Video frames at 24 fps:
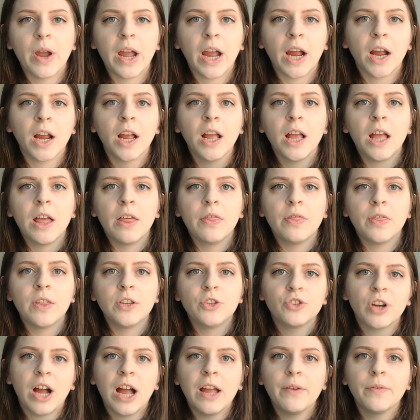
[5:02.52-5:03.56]
where the
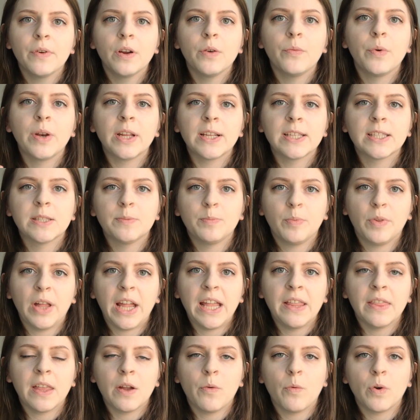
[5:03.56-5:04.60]
driver would
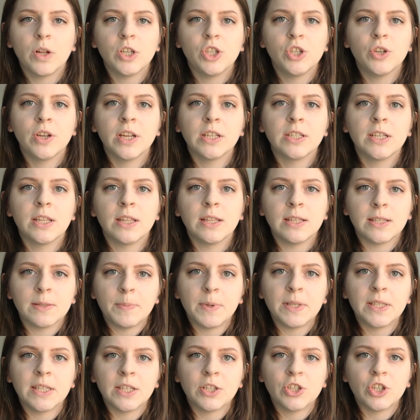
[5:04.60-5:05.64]
explain, like, once you get to this
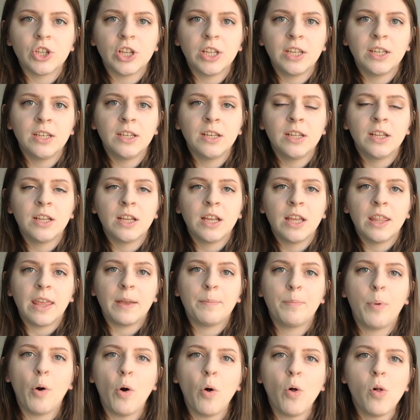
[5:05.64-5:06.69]
position,
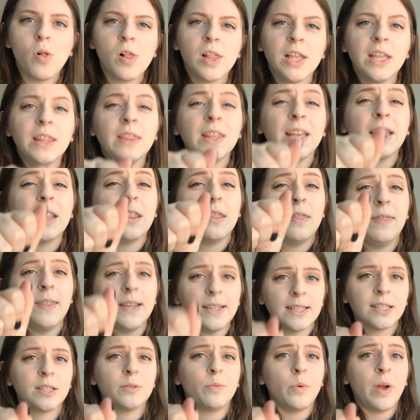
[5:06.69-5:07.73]
like, pull in
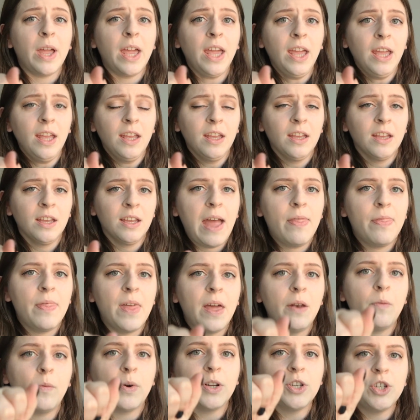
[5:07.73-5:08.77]
this way, and
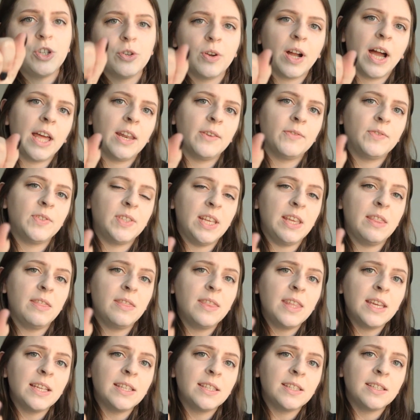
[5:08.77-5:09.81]
then once you kind of see
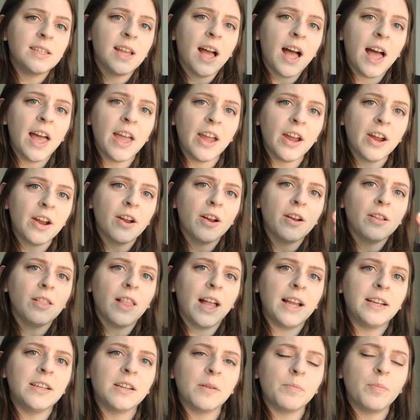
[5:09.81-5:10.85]
this tire
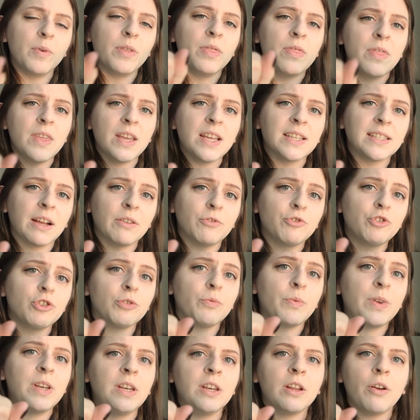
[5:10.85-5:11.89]
lined up with this out
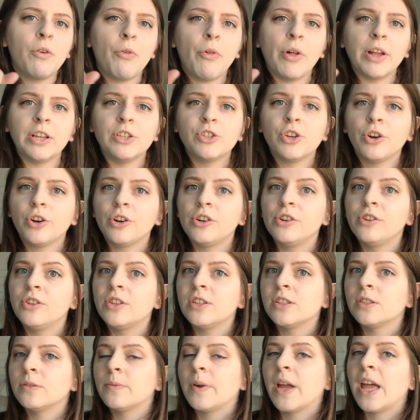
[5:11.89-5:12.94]
your window, like, turn
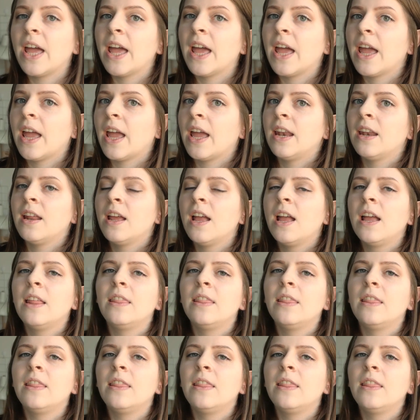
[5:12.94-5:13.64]
this way. And